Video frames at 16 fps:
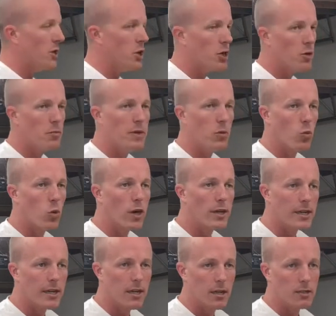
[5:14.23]
could be
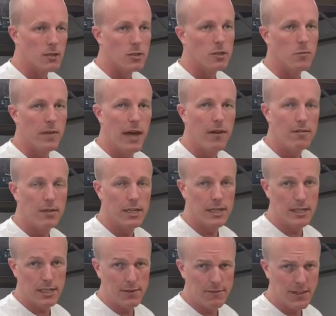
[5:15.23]
working on some heavily
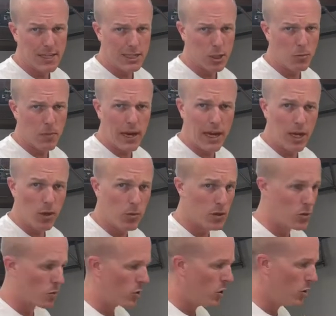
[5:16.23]
defected paint with
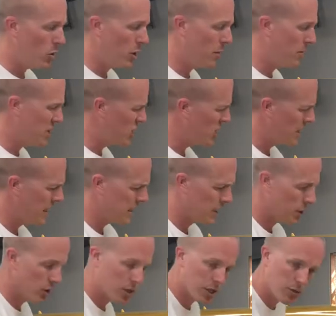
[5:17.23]
the rotary machine
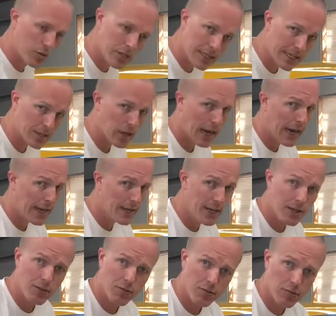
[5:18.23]
and you can really grind
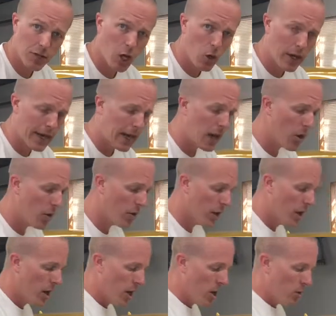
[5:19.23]
it and flow it out.
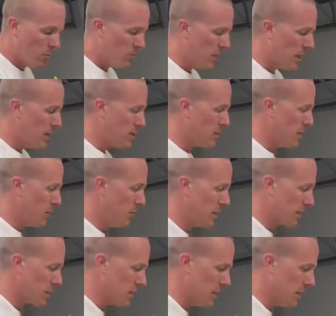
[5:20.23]
But
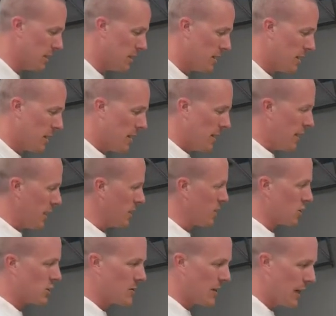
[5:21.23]
typically, in
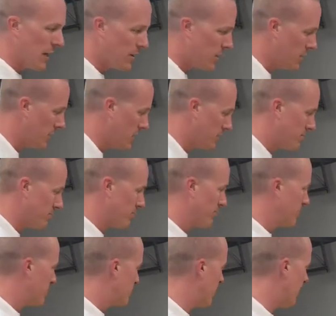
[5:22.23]
your standard
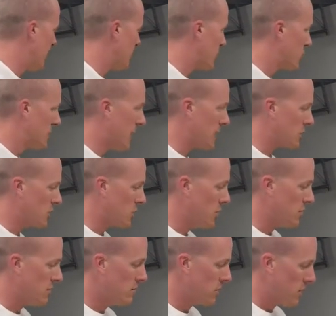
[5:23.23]
paint
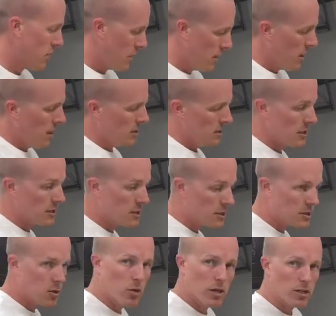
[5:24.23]
correction, this
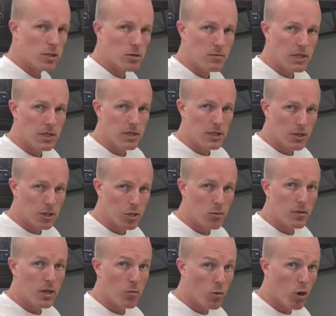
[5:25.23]
is going to be a little
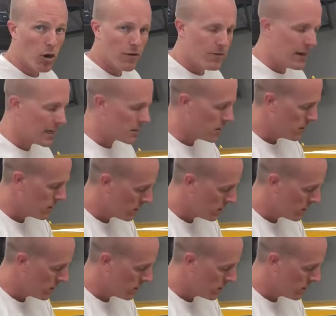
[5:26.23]
bit more effective.